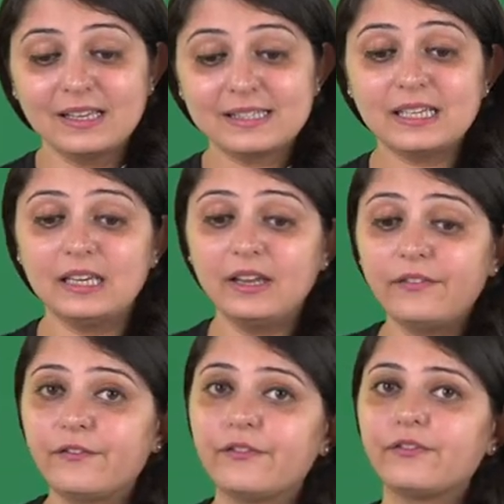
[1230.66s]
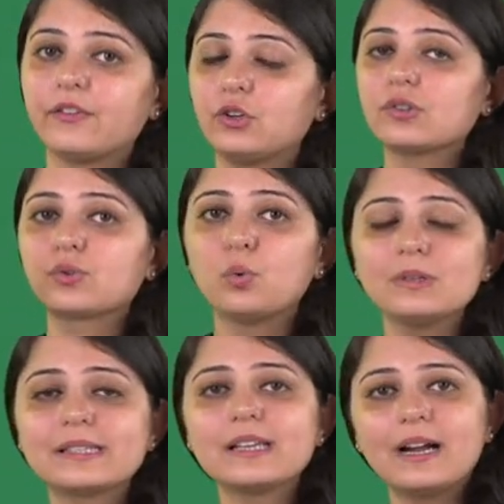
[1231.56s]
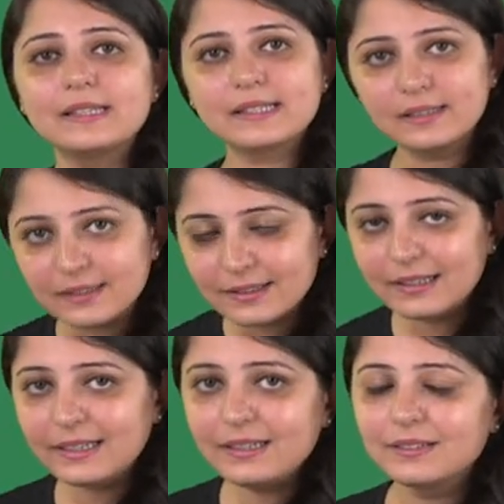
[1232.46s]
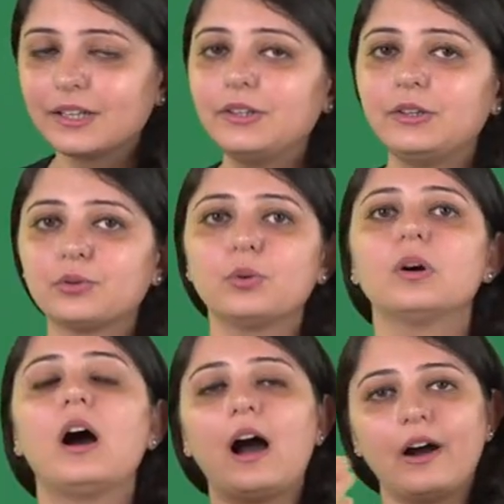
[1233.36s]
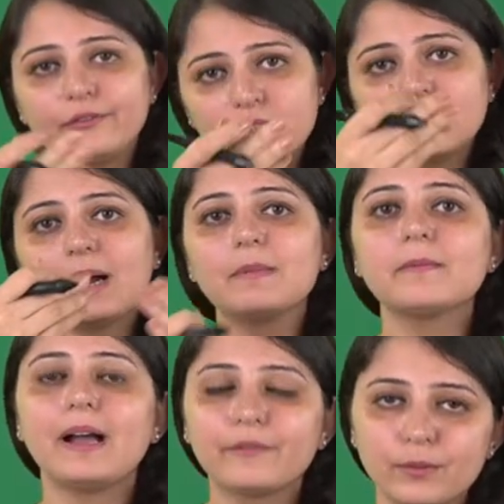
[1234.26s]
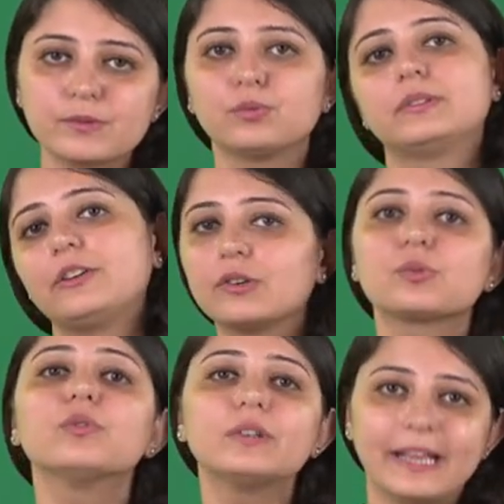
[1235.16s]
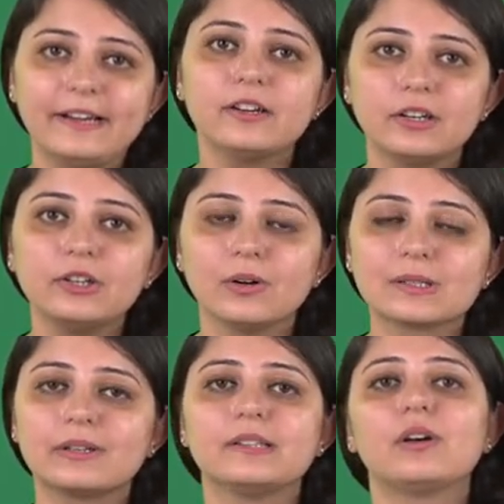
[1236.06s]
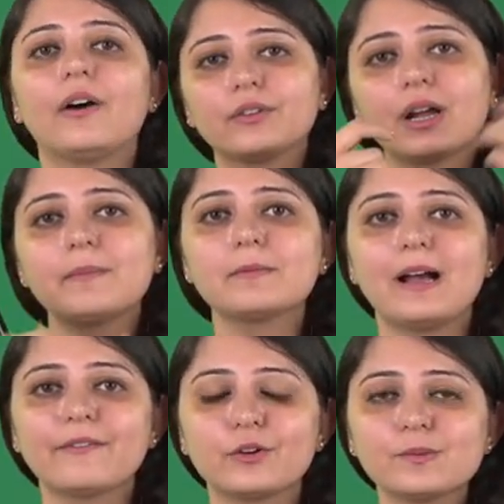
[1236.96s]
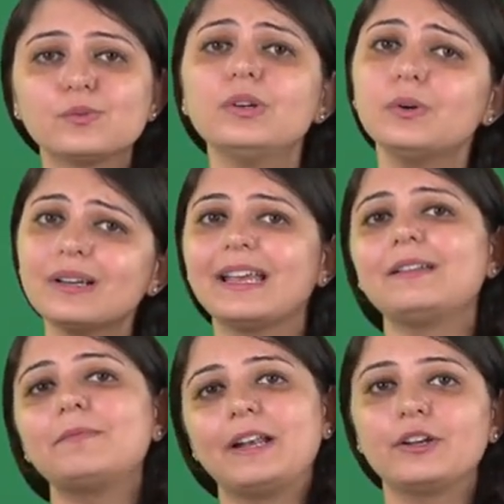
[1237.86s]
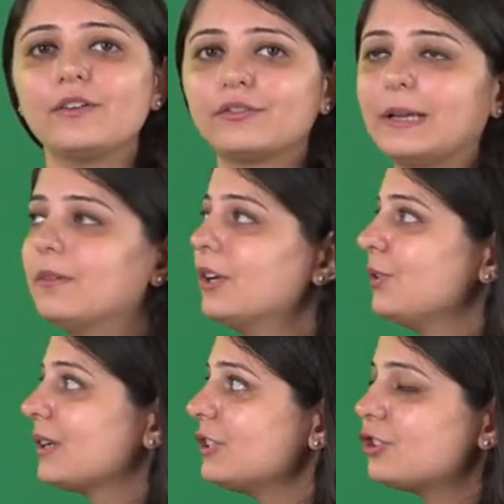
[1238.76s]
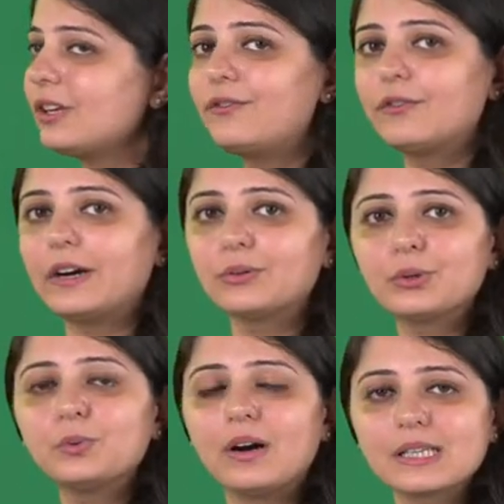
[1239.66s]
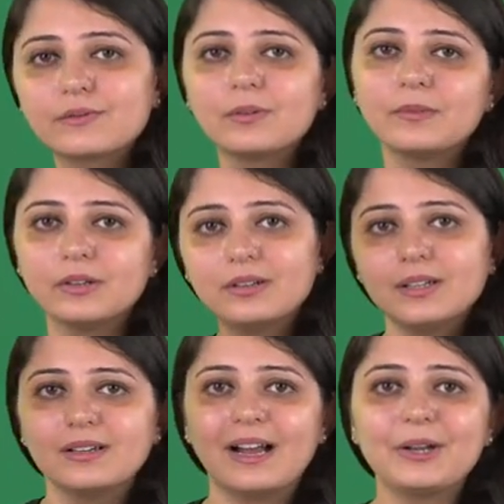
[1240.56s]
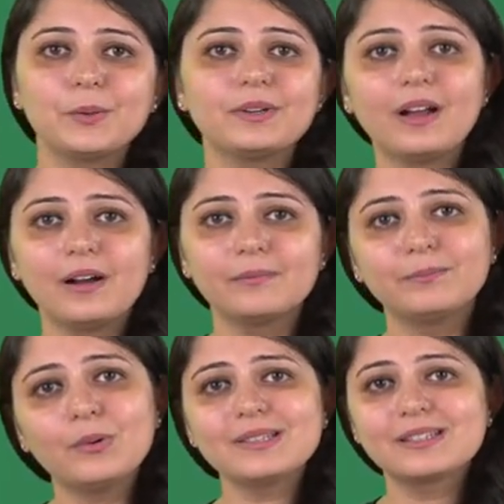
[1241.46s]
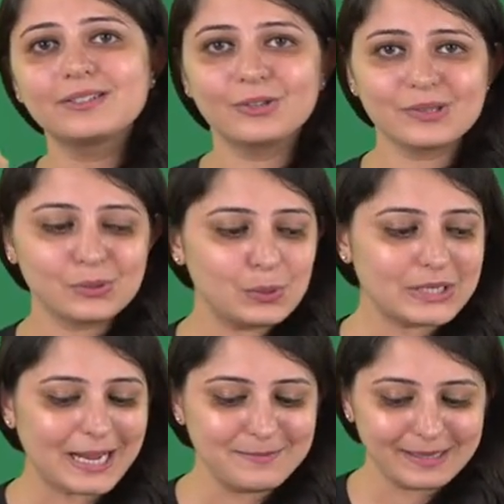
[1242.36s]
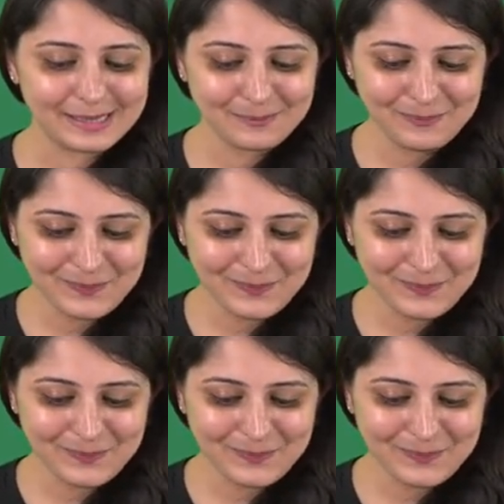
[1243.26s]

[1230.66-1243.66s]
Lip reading: See, if your school starts early, then, you know, after coming back from school, then your school would end early also, right? So after coming back from school, you will get plenty of time. You can shift 1 or 2 hours from here and do it post your school timings.